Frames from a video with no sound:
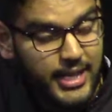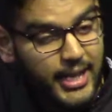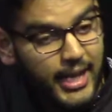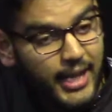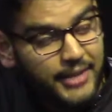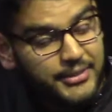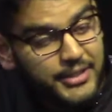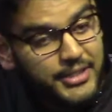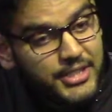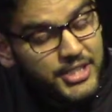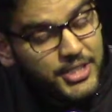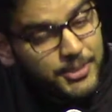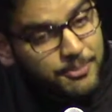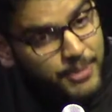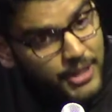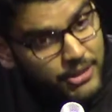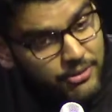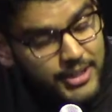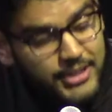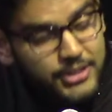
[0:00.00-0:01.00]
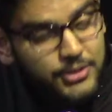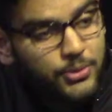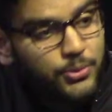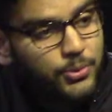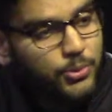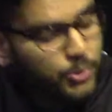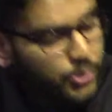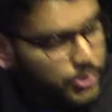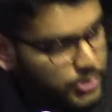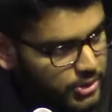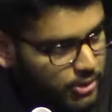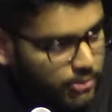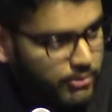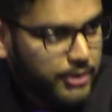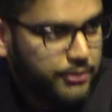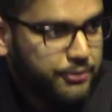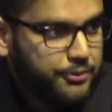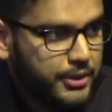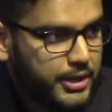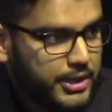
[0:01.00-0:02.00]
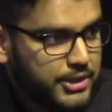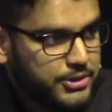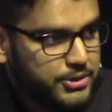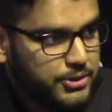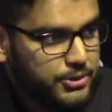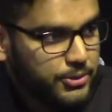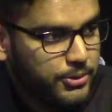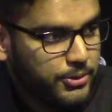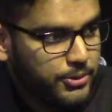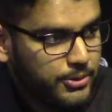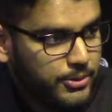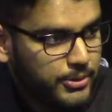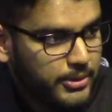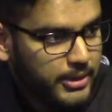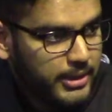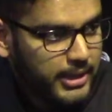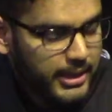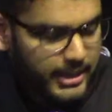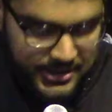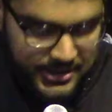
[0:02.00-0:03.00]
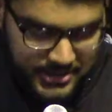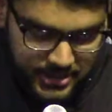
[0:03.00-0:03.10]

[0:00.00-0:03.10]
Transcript: And the Spirit also refers to,